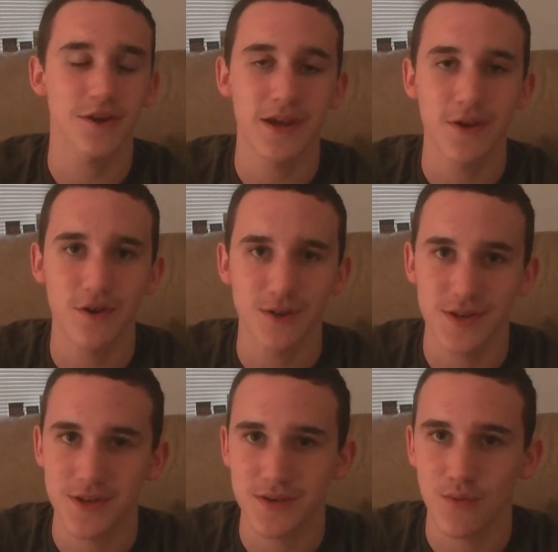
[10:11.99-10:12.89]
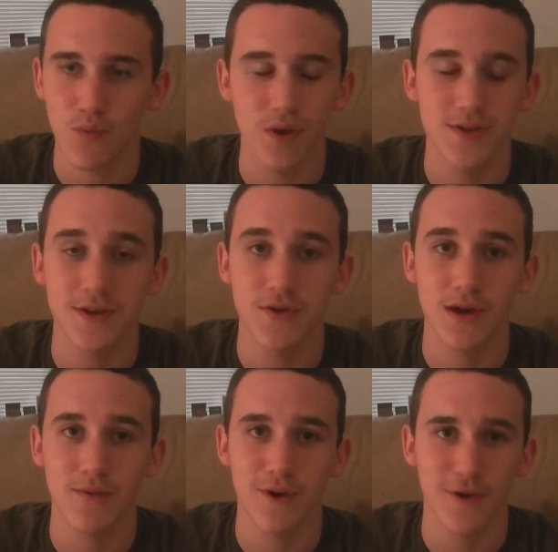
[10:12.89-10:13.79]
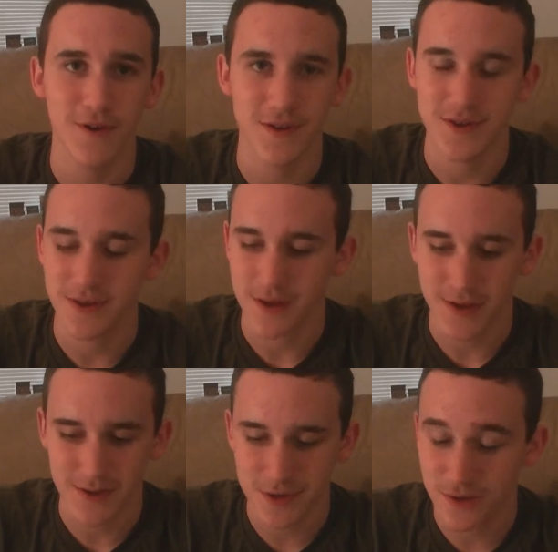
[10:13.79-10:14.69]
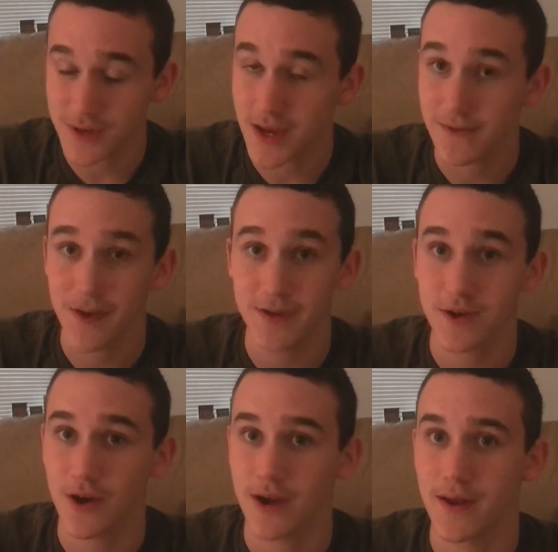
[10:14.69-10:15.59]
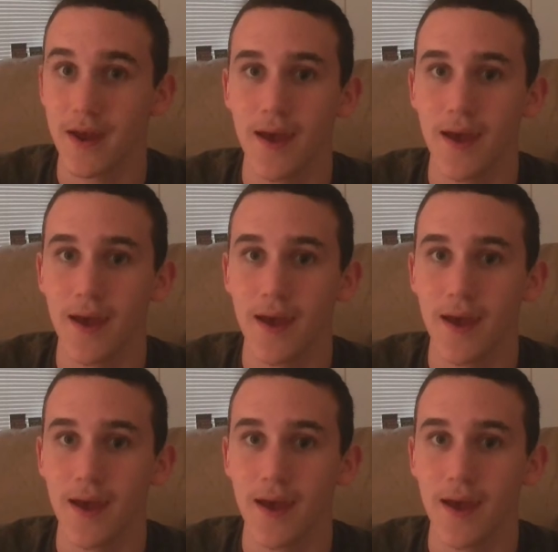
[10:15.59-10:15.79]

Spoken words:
Giger was an incredible artist. It's so sad that he's gone.